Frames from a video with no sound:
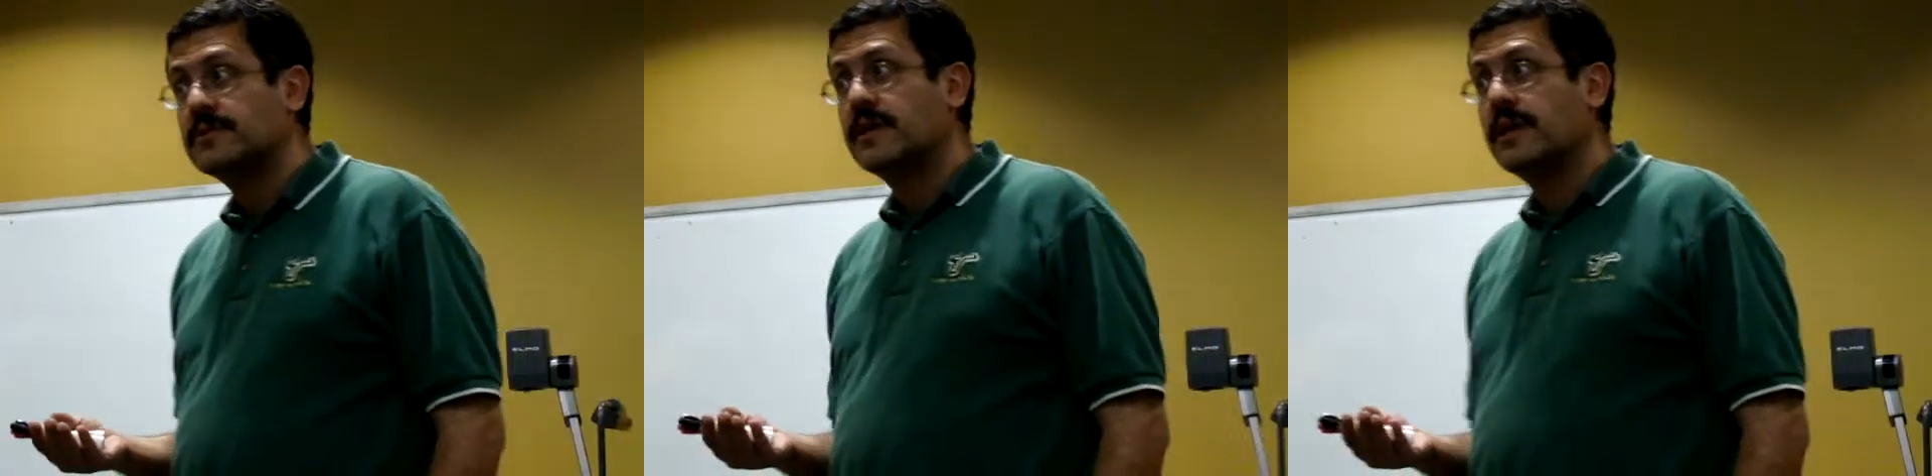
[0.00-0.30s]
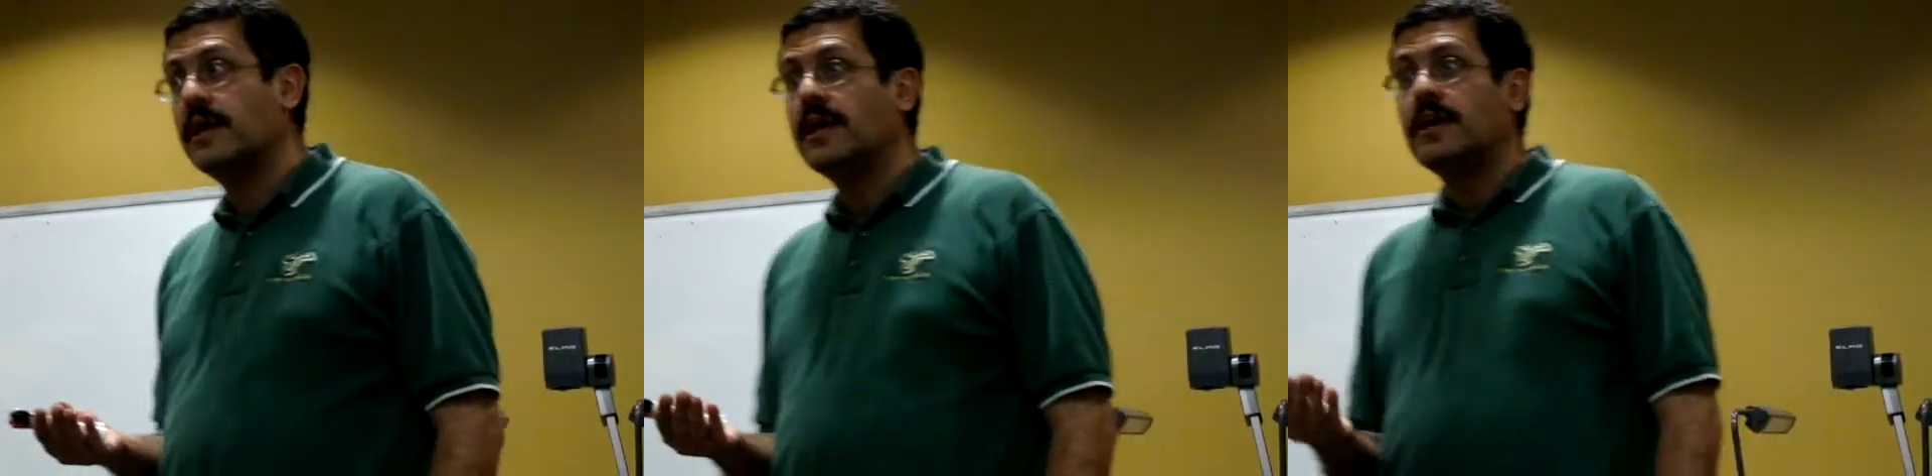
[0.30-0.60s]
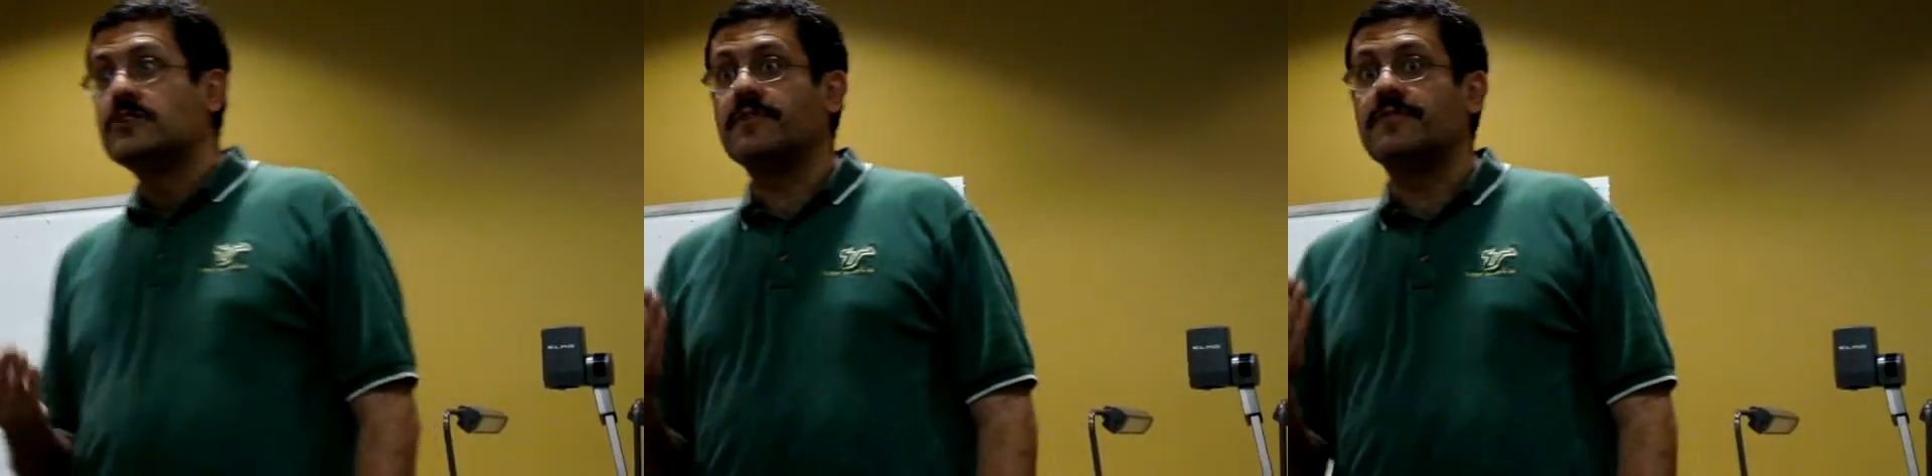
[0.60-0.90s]
Right?
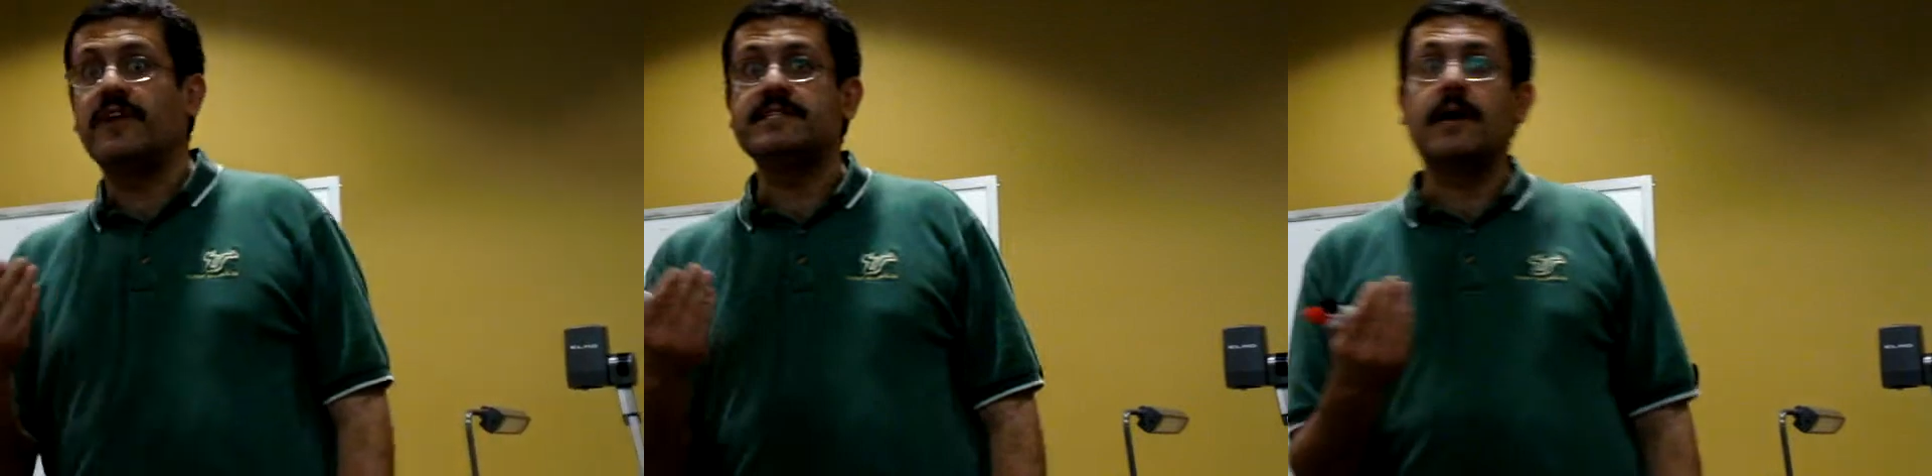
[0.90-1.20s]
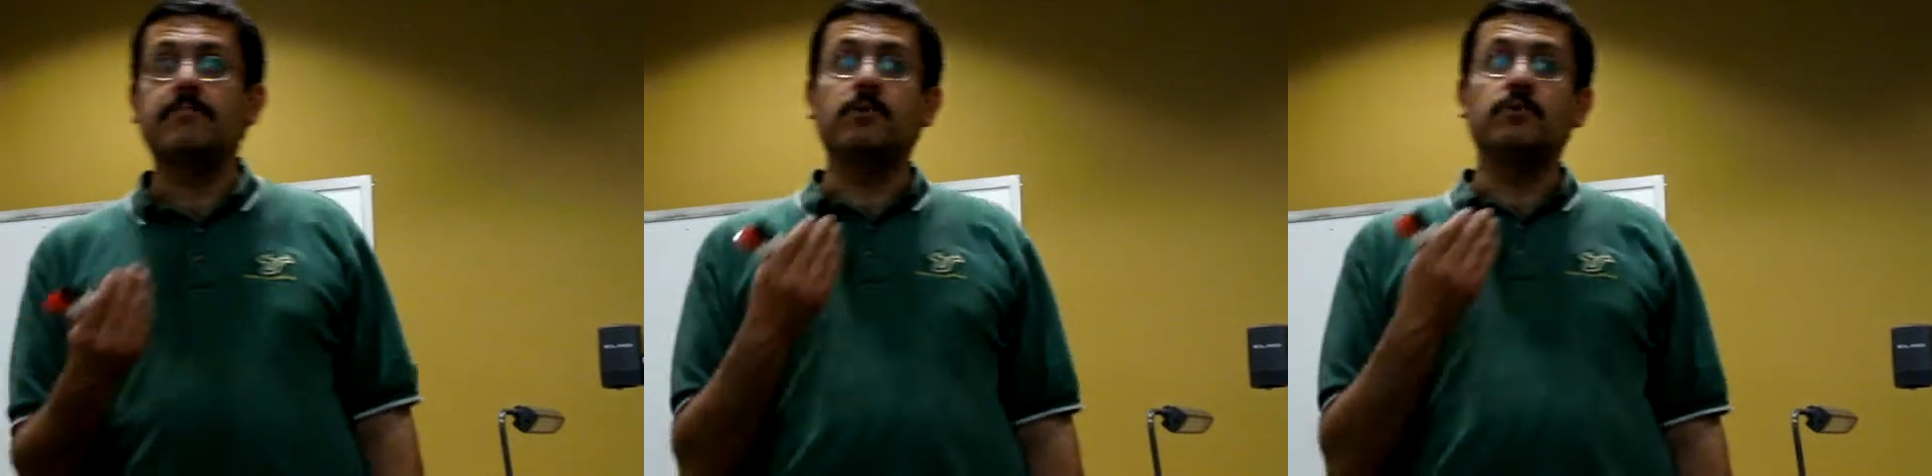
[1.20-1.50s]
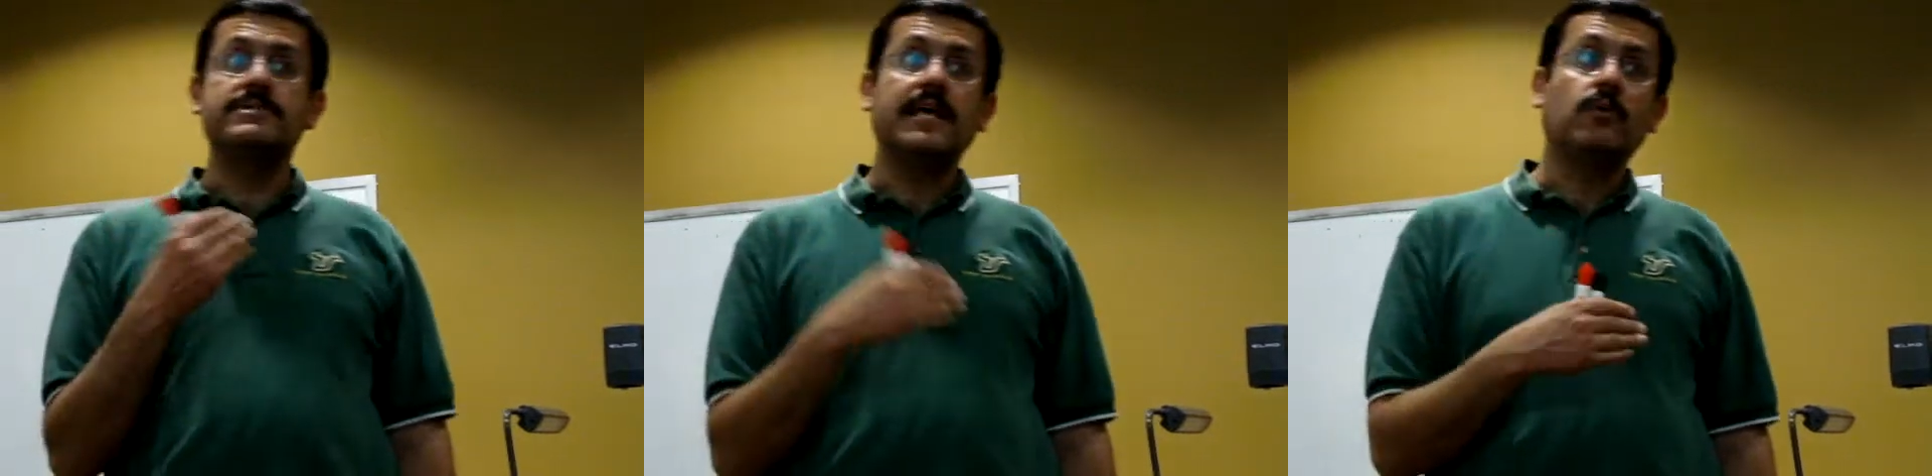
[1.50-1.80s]
So for example, with
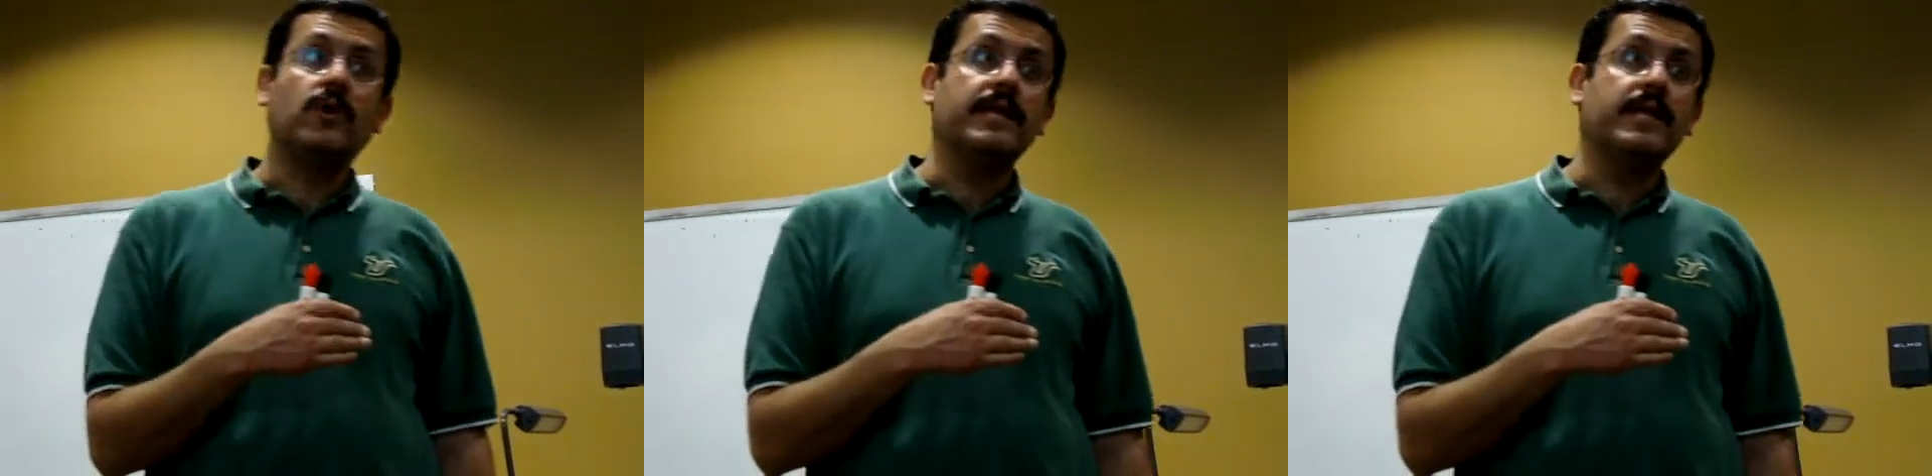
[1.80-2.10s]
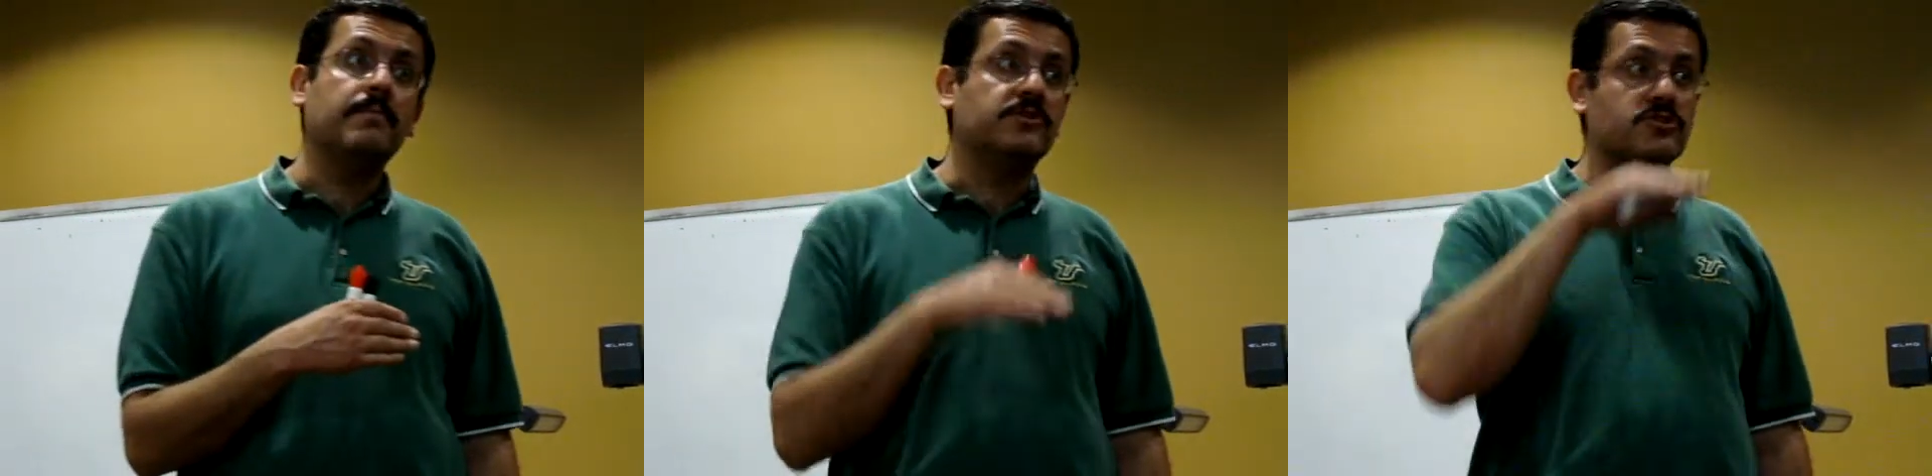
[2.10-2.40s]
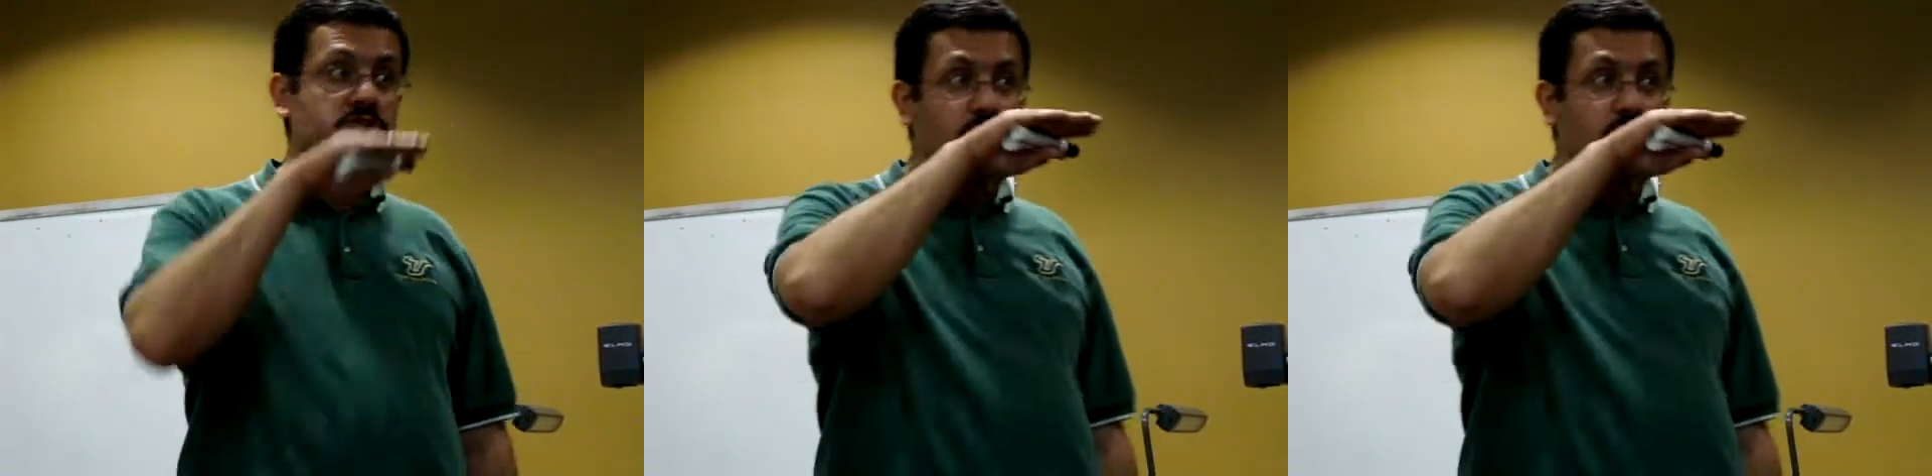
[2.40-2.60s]
cell wall inhibitors,